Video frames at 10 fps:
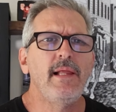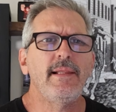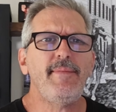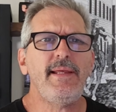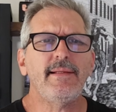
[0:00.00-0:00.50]

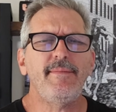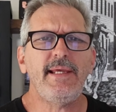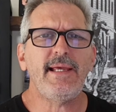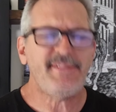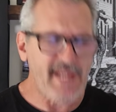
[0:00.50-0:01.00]
let
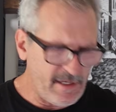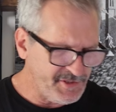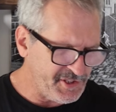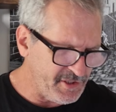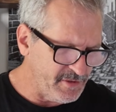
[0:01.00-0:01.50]
me get
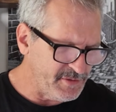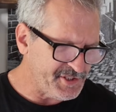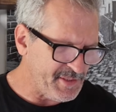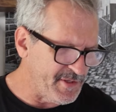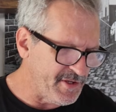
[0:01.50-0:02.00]
down to
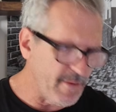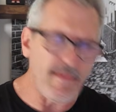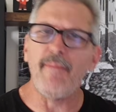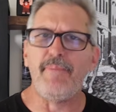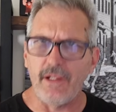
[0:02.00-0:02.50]
some of their
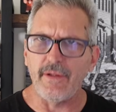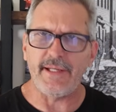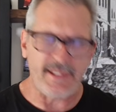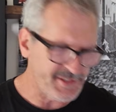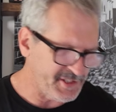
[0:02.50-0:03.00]

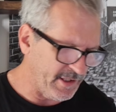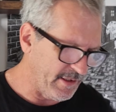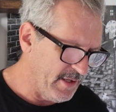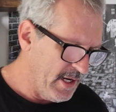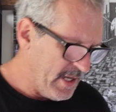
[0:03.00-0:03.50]
abilities
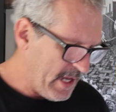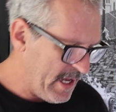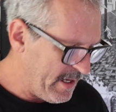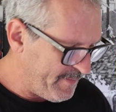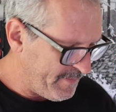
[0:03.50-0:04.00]
here.
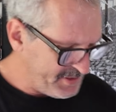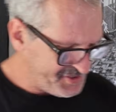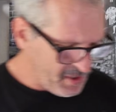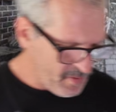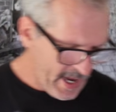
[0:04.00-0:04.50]

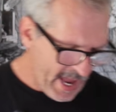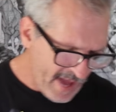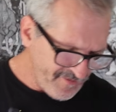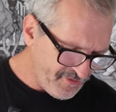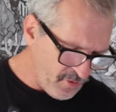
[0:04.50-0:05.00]
So
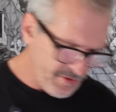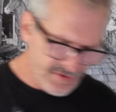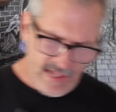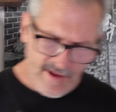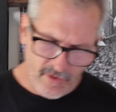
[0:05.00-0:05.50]
at
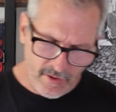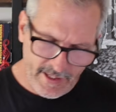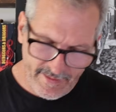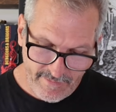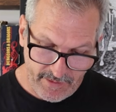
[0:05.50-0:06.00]
4th level,
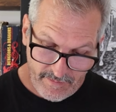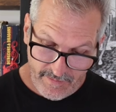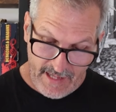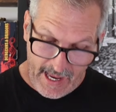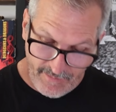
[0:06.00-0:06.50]
and
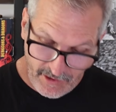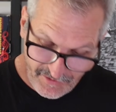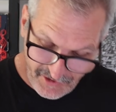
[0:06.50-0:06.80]
name you